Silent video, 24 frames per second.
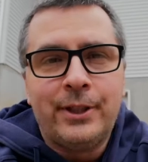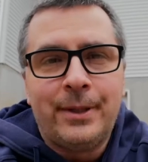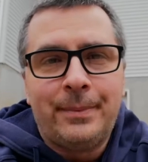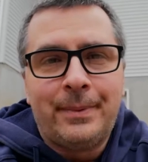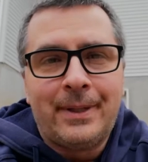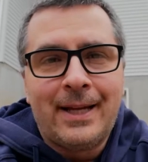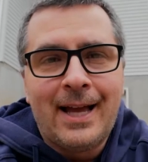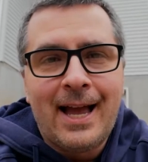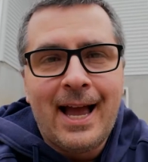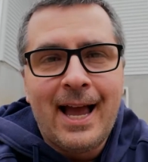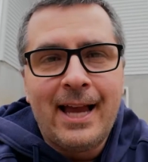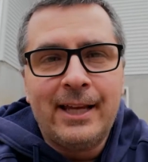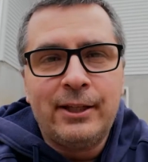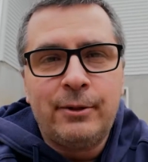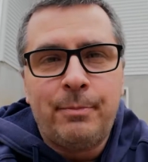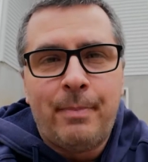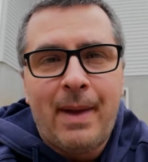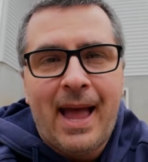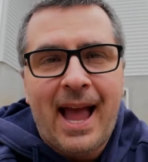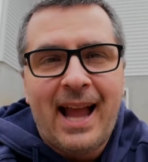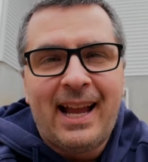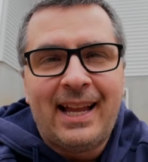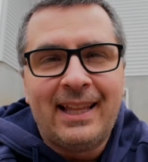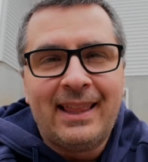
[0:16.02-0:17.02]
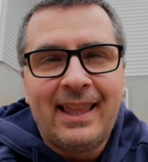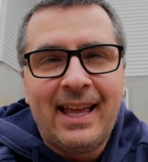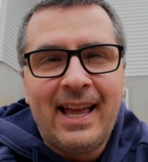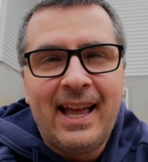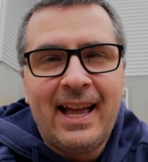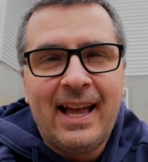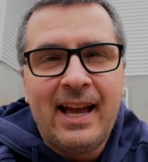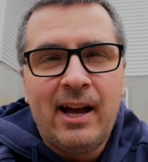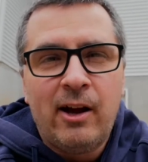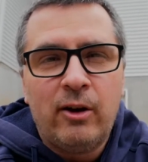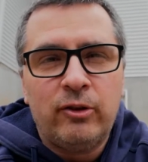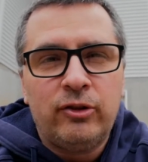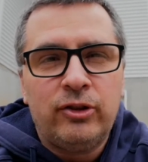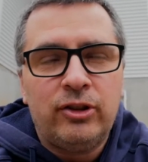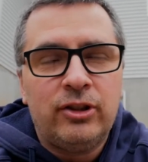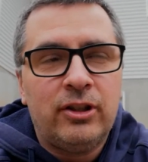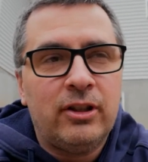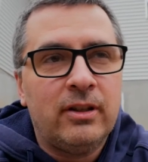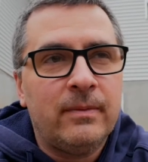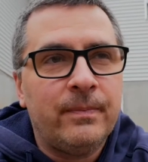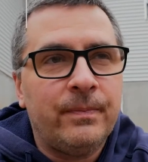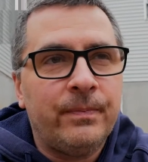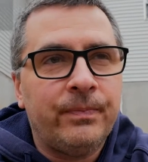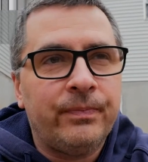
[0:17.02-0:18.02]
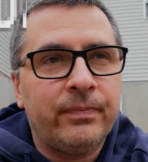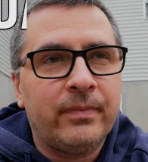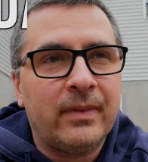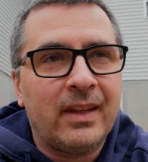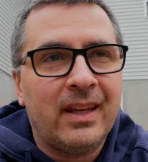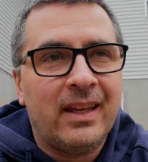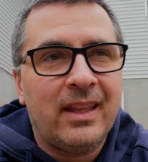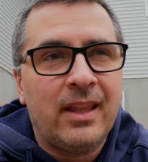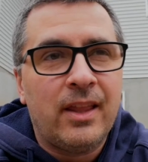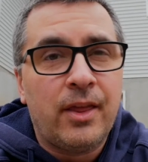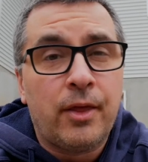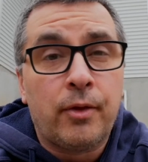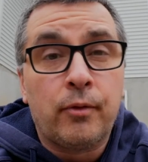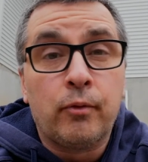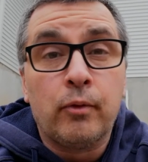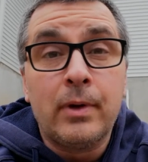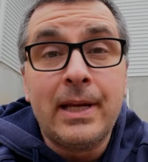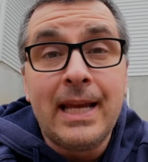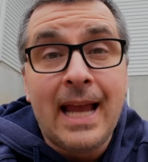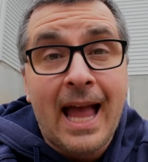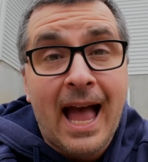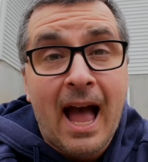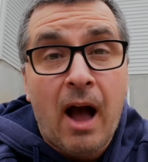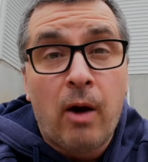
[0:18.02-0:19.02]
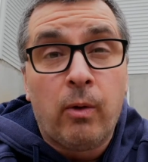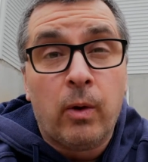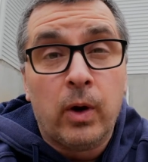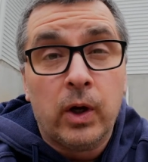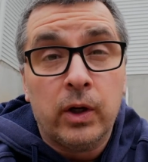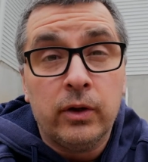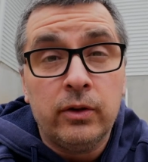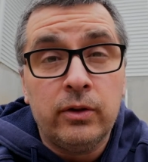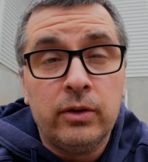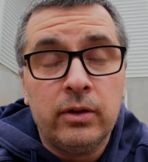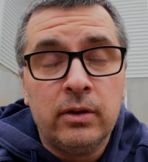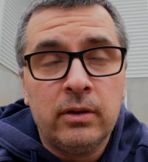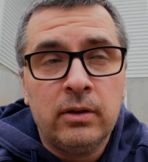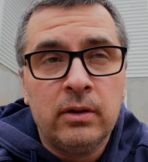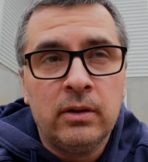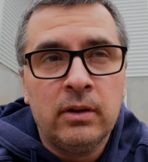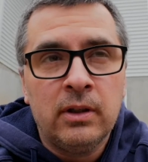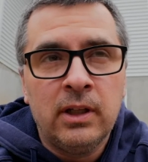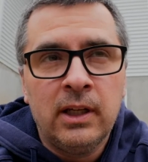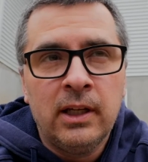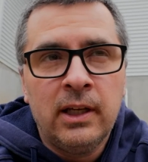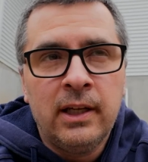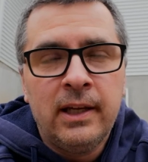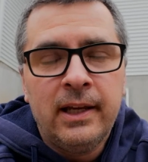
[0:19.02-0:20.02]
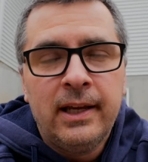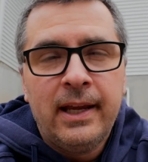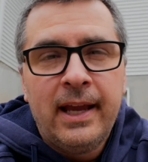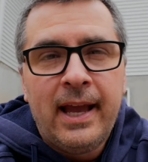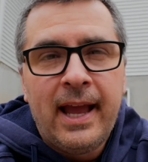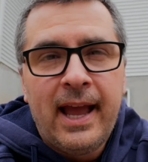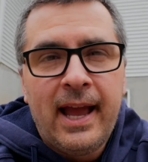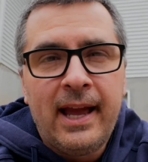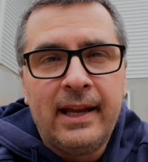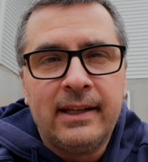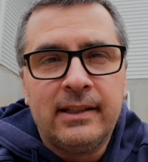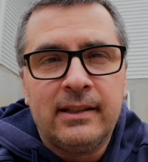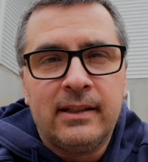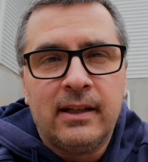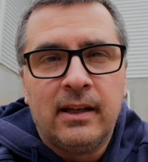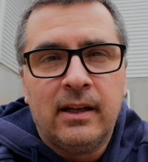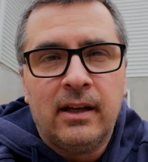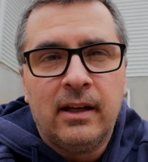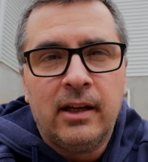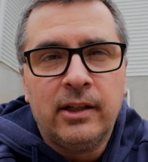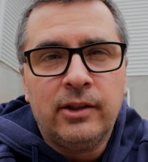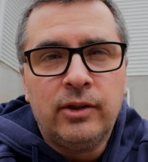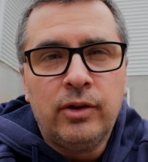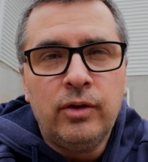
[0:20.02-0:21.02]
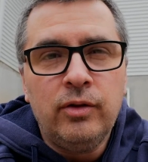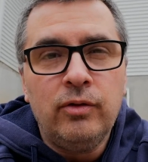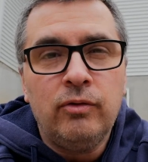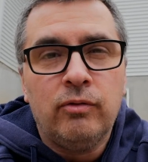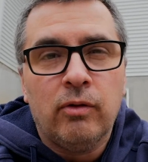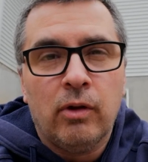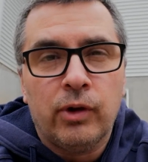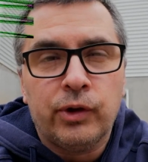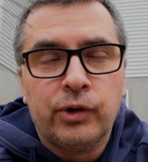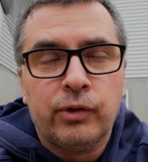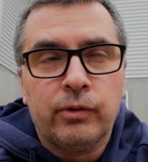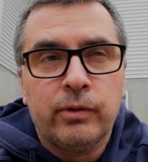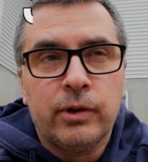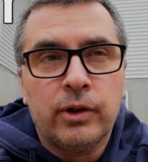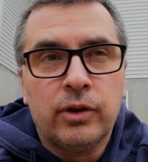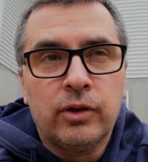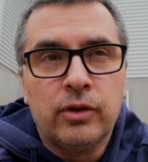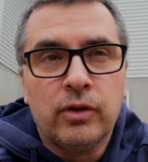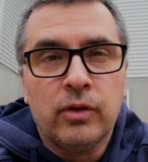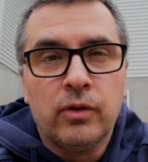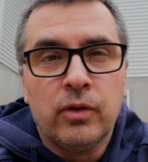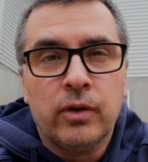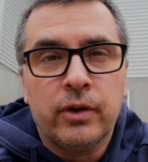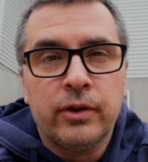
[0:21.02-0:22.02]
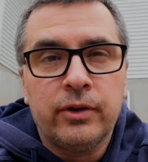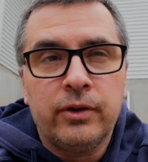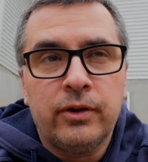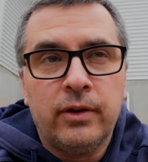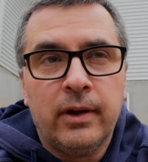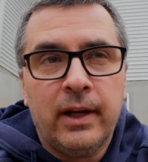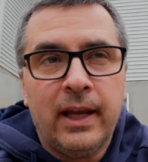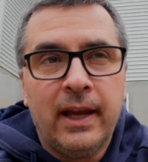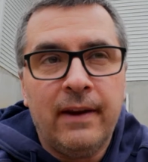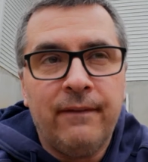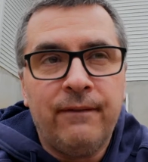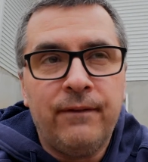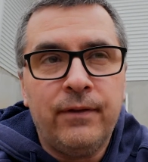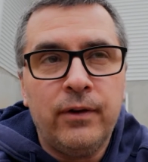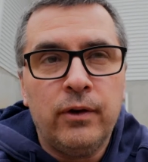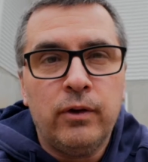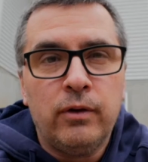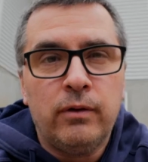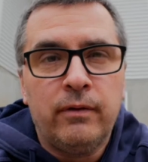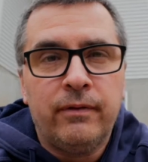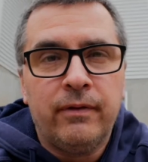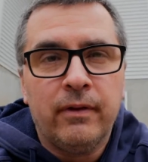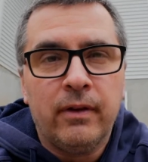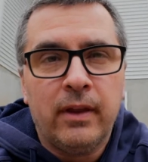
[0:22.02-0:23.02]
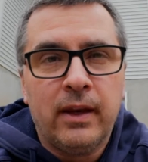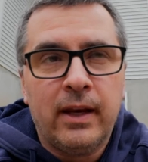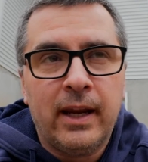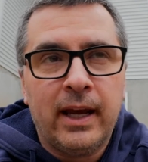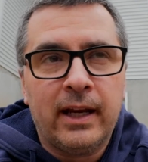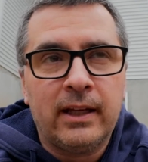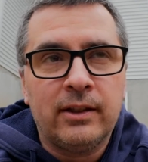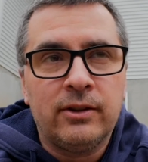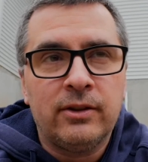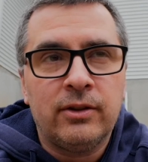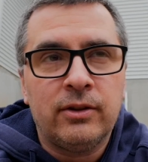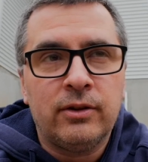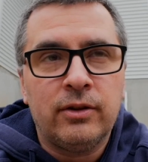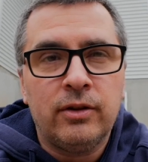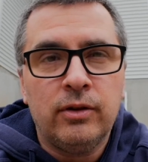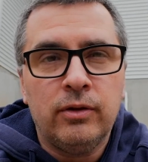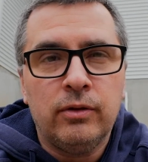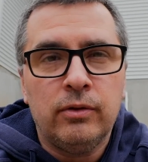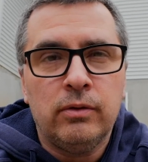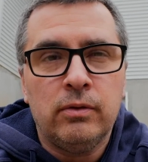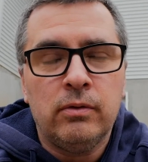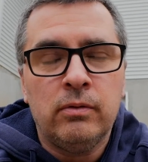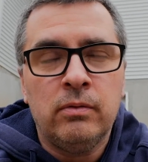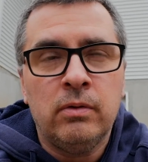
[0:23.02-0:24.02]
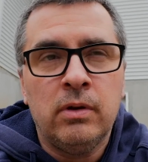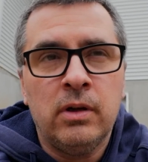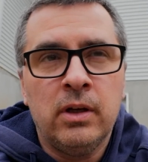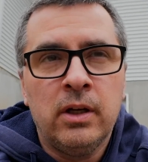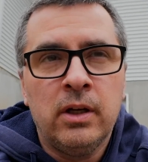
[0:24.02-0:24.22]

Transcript: up, guys? Back at the house. Three hours at uh, two grocery stores to get food for the next two